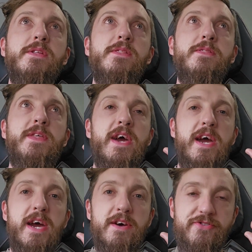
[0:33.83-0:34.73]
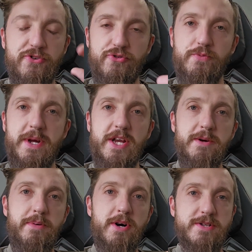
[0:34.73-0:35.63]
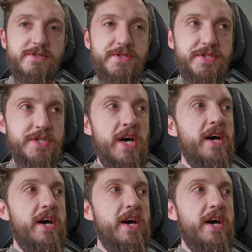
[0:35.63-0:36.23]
their social media posts.